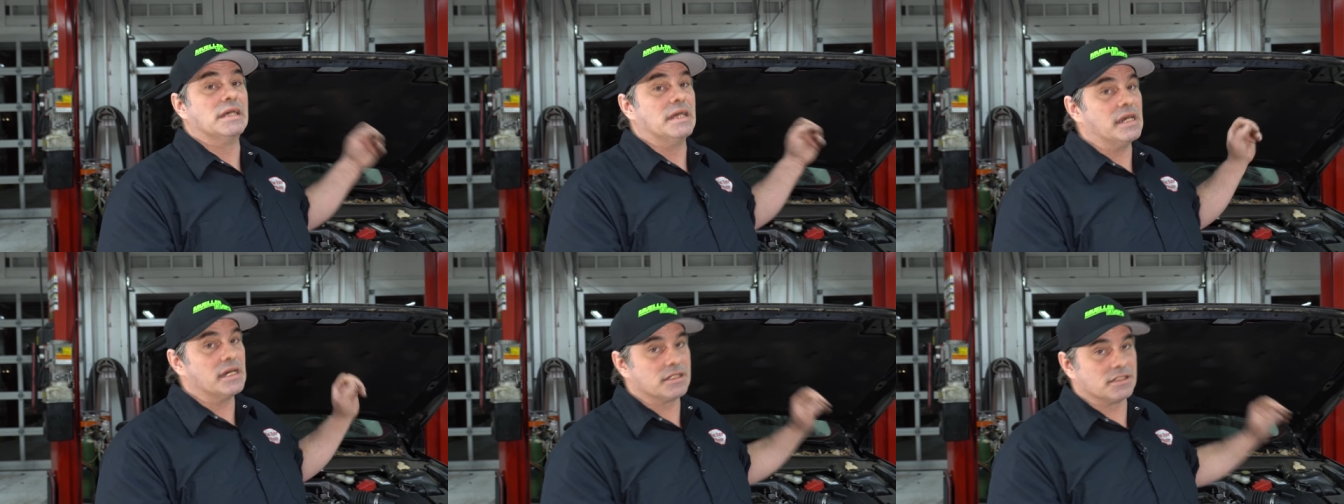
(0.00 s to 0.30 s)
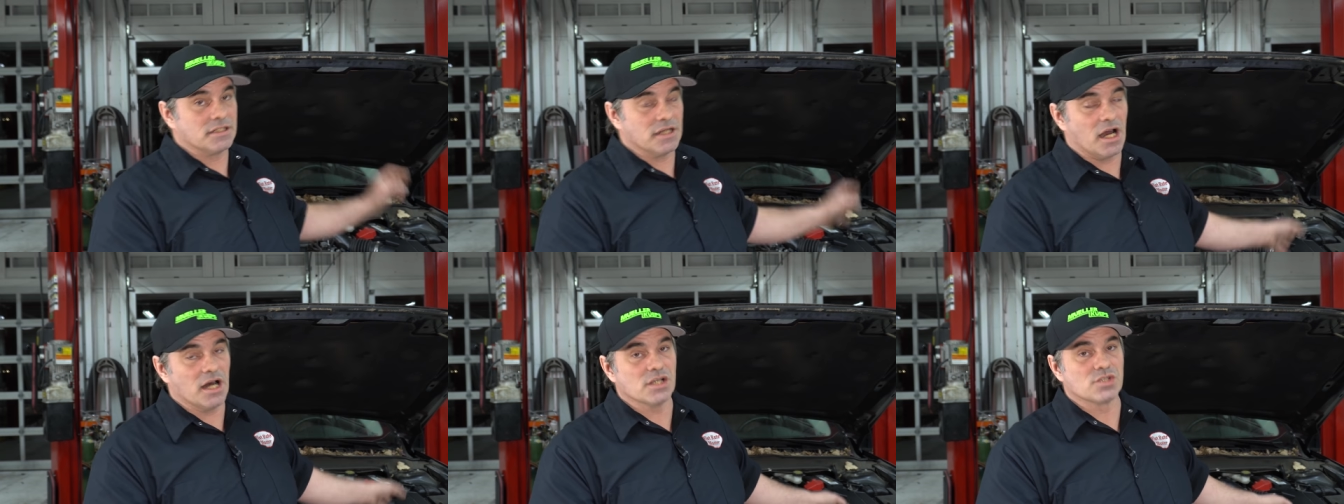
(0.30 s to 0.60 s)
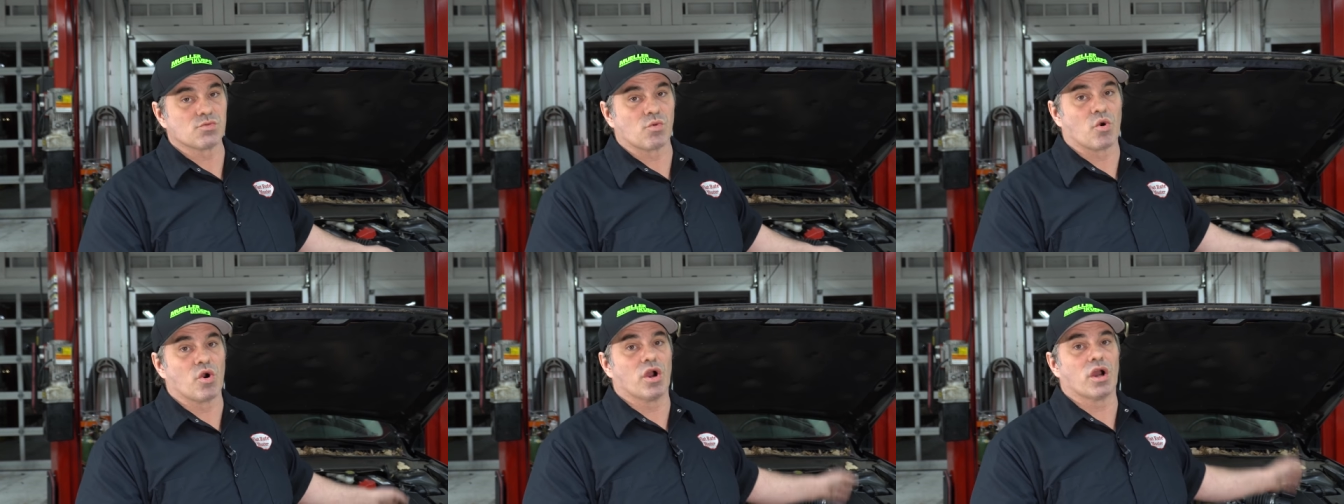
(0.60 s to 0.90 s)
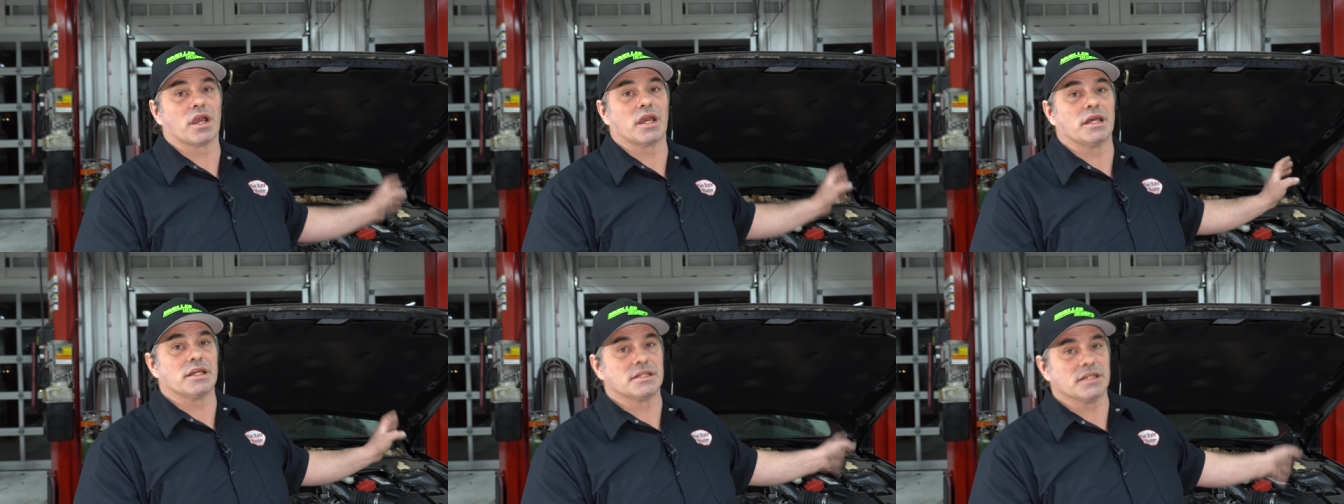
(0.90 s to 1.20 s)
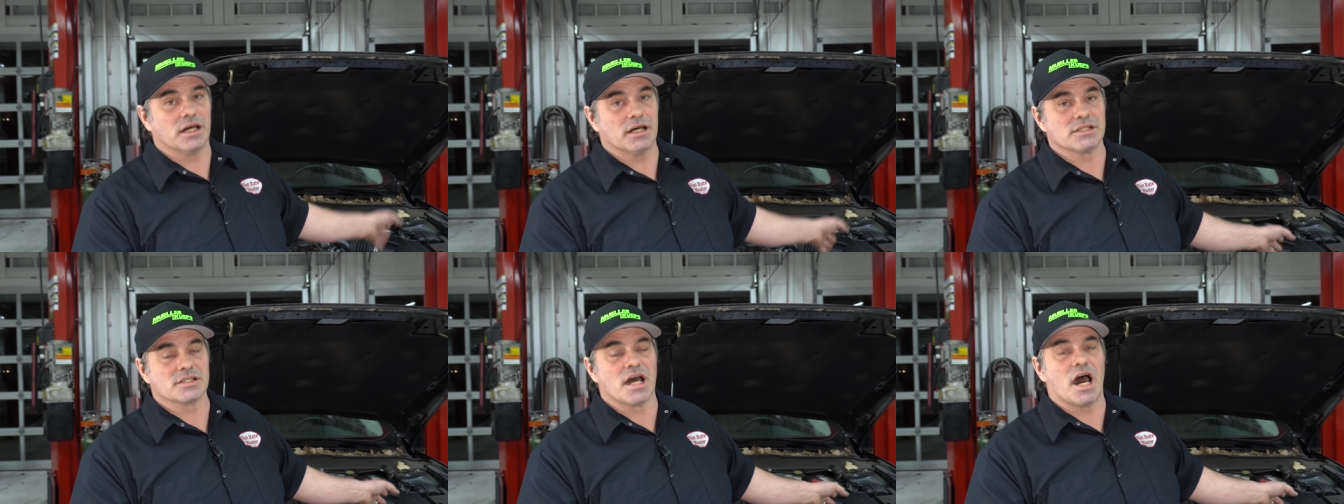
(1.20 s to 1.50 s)
It does work, it
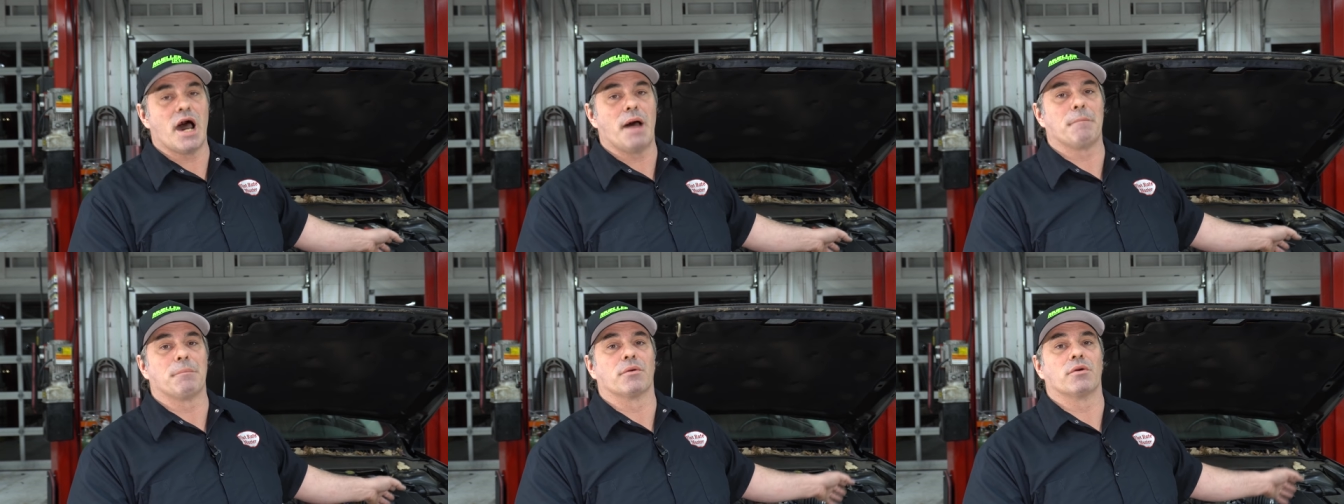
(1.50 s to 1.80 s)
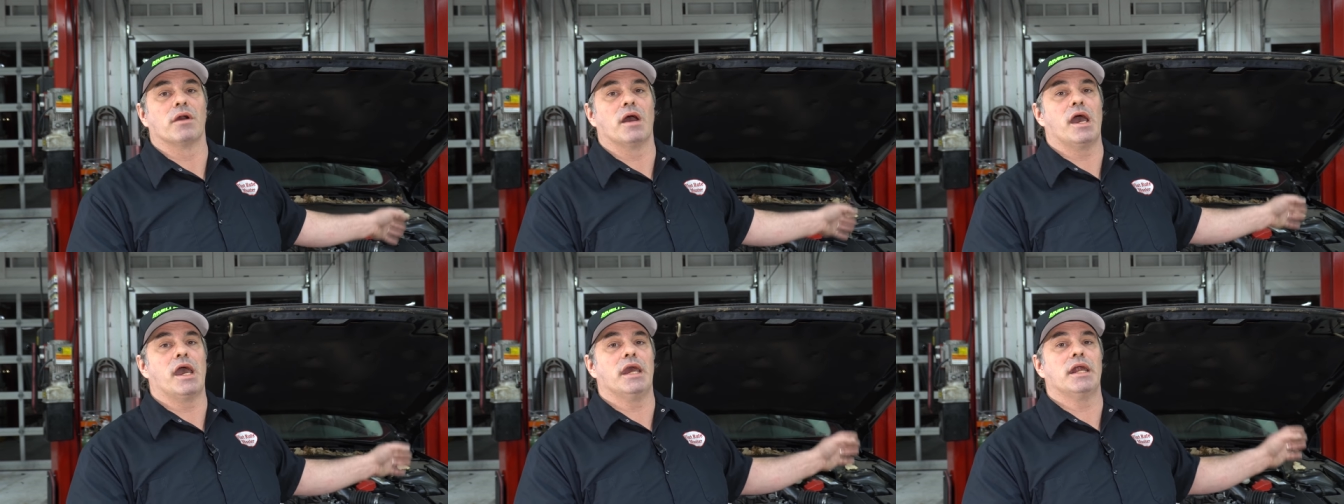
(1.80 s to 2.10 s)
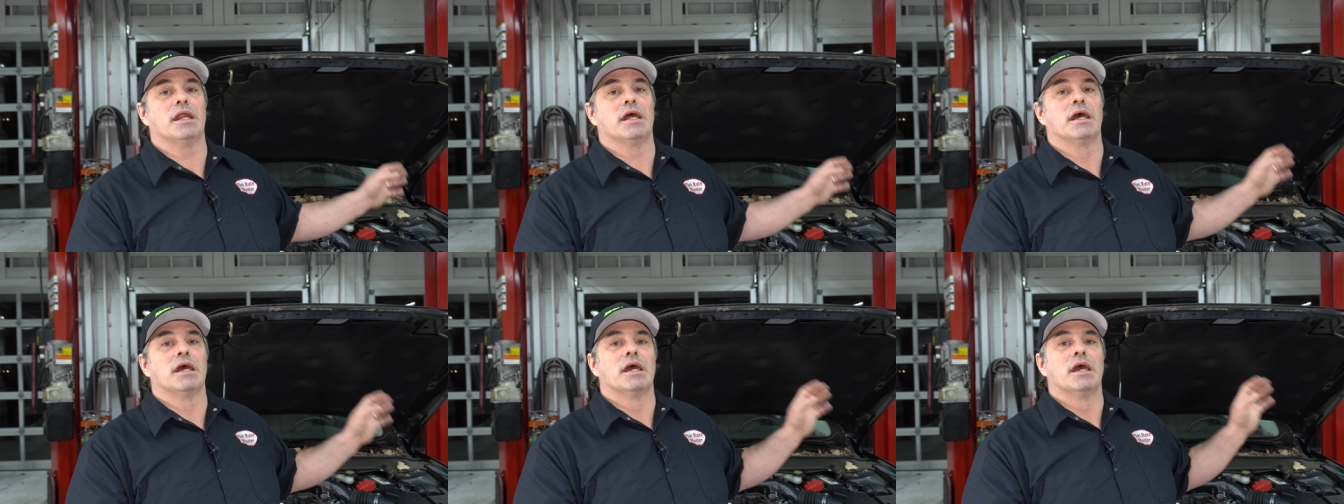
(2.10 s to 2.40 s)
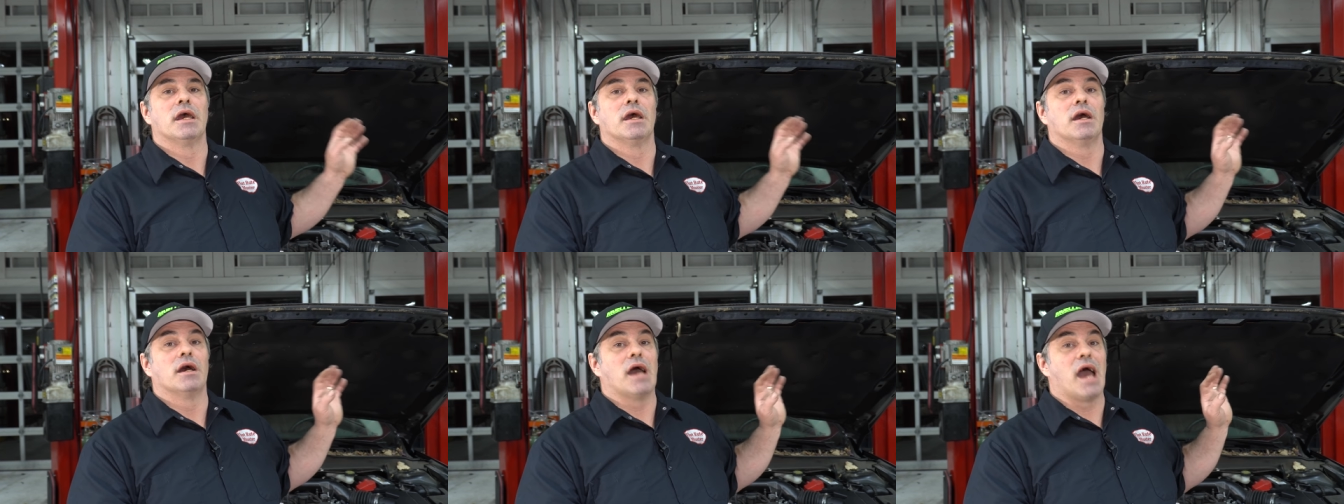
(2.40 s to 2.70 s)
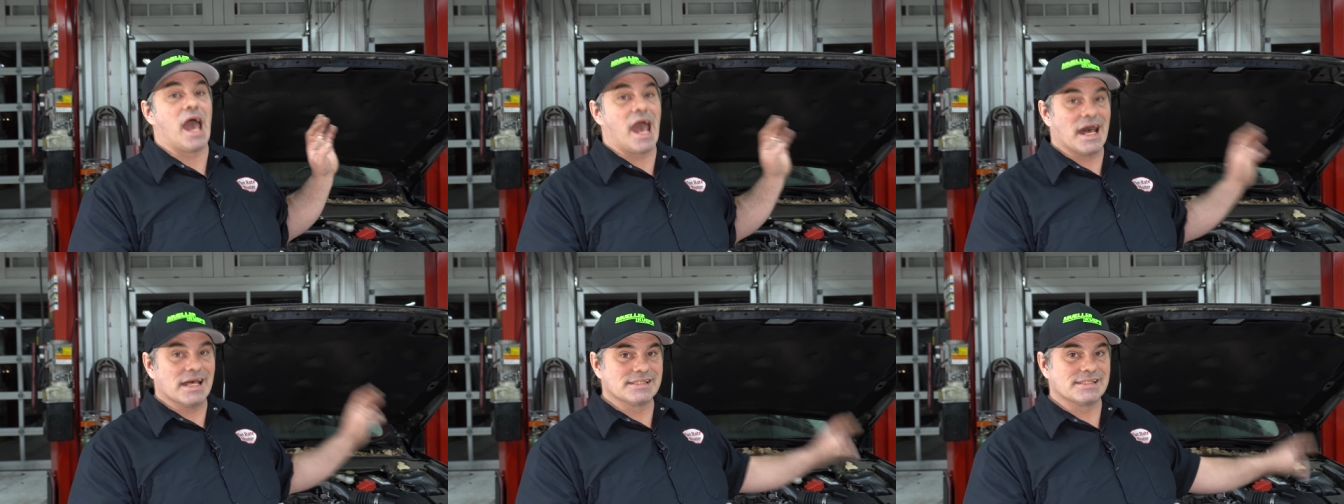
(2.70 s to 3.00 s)
does operate
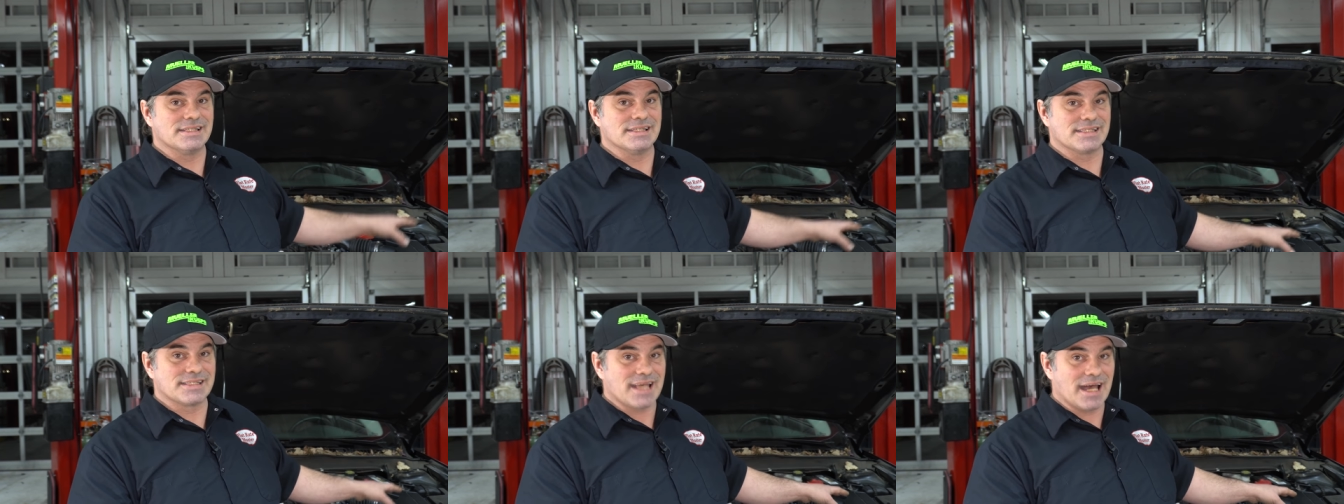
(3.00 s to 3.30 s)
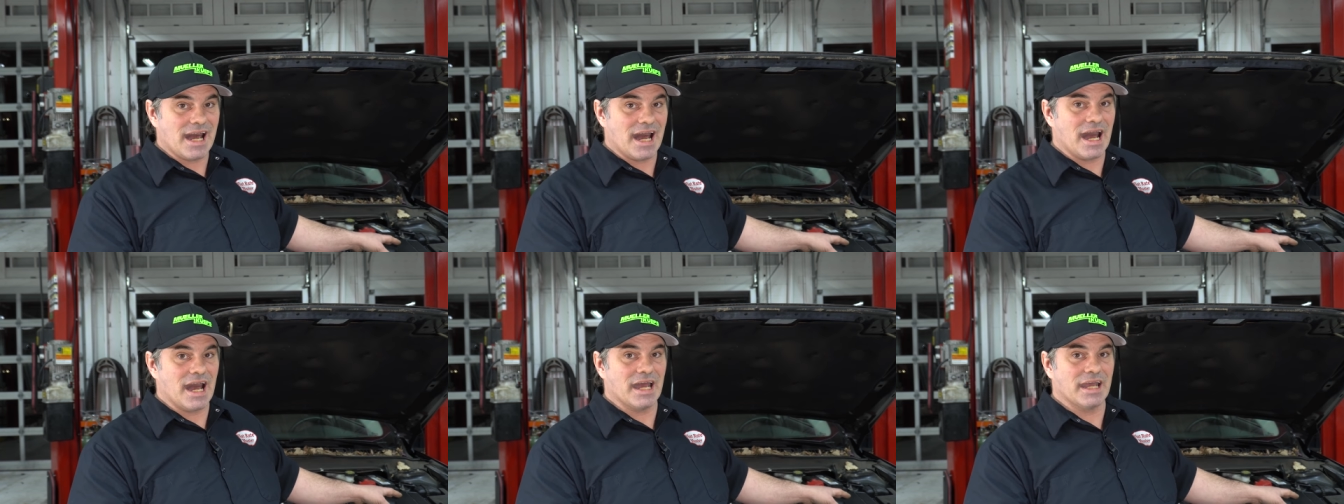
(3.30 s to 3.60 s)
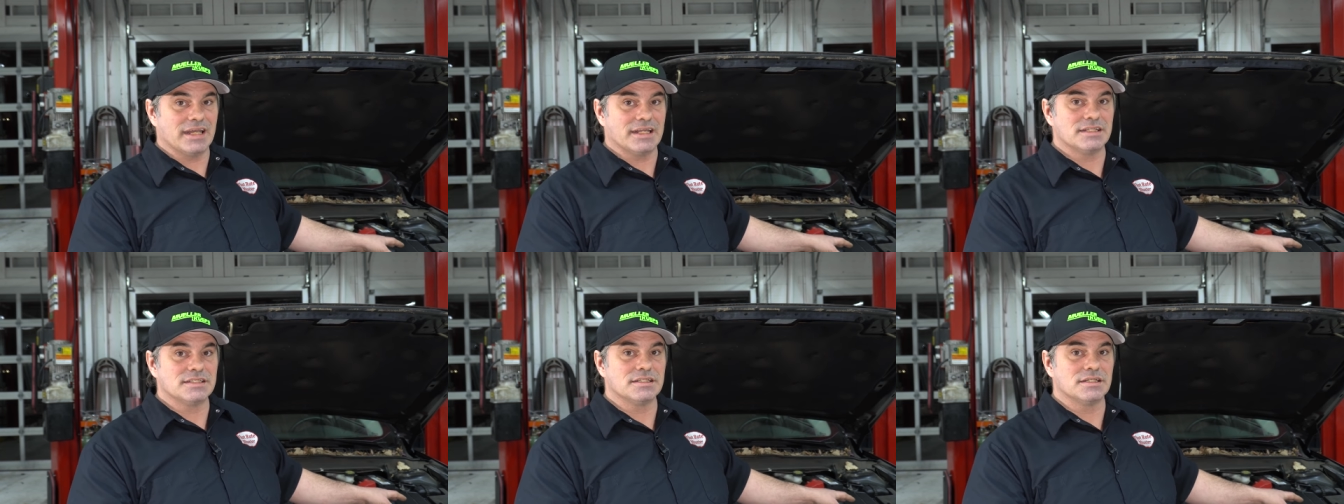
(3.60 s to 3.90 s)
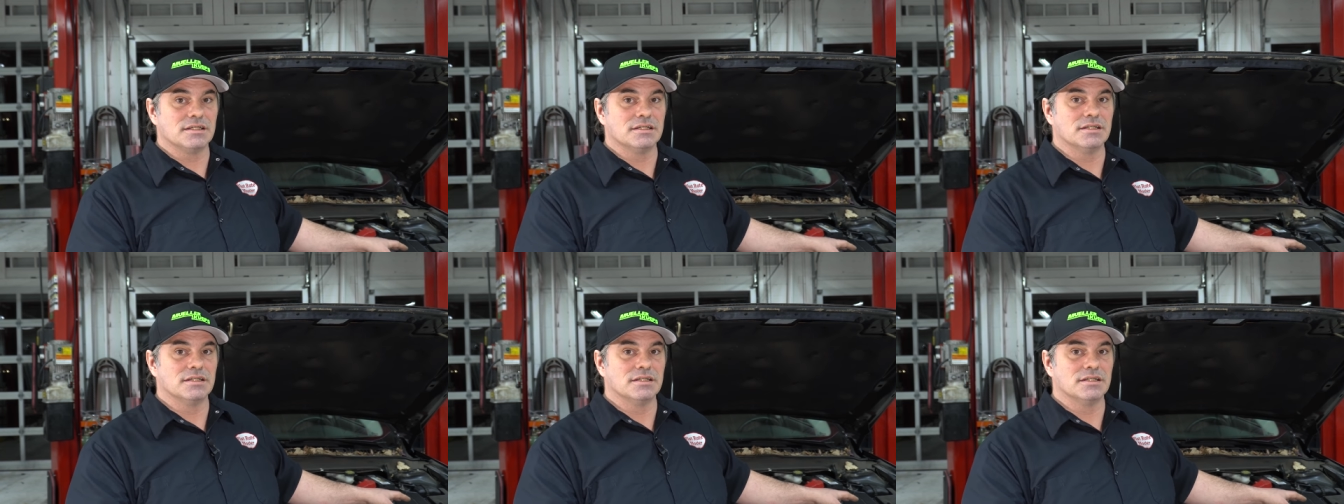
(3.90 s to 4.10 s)
as designed.